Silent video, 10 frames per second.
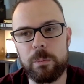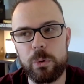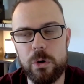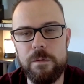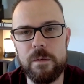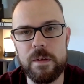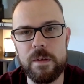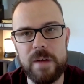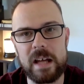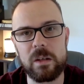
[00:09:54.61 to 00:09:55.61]
proof of the
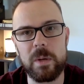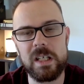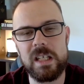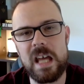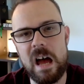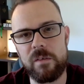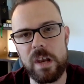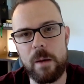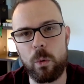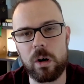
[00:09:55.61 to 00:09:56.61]
fact that we need to have a
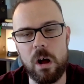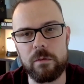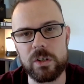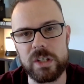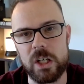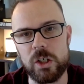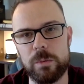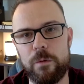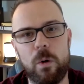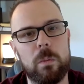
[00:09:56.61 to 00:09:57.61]
lot more conversation
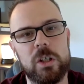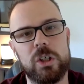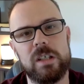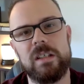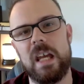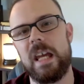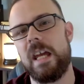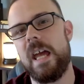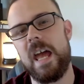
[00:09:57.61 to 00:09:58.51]
before we just say,